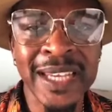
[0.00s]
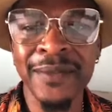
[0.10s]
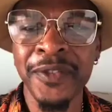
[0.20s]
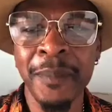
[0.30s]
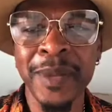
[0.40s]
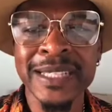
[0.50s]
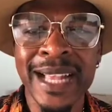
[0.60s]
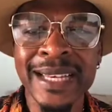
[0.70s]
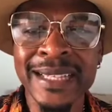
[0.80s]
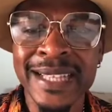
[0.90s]
and even if you
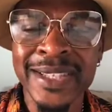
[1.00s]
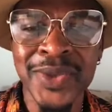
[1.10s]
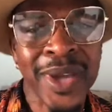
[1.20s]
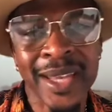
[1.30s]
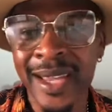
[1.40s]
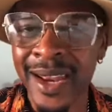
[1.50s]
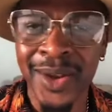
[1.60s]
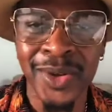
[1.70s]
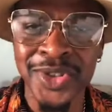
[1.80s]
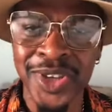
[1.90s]
pledge allegiance to any
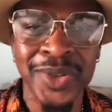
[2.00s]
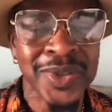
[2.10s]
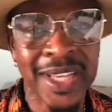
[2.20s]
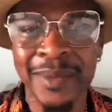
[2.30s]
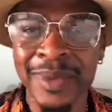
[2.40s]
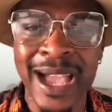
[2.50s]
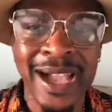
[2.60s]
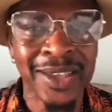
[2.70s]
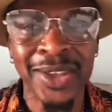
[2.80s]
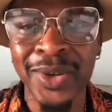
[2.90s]
other country you know, so them
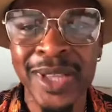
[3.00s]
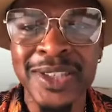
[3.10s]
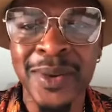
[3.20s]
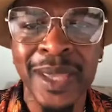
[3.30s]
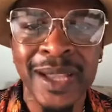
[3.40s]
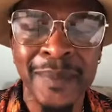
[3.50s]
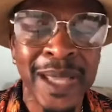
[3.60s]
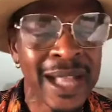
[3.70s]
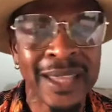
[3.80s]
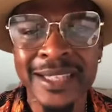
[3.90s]
can't kick you out of Jamaica
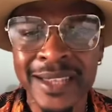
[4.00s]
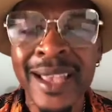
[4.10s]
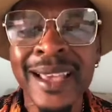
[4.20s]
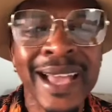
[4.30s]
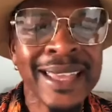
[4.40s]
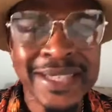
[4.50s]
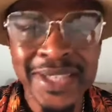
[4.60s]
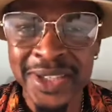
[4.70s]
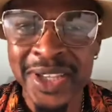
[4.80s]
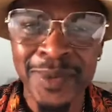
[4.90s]
because yes, I
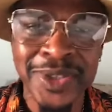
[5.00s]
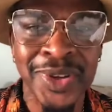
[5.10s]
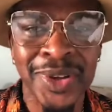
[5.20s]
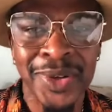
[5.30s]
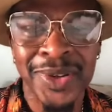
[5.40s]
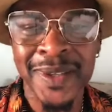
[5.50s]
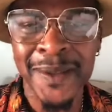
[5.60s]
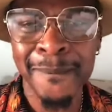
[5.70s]
see your neighbor's drink out.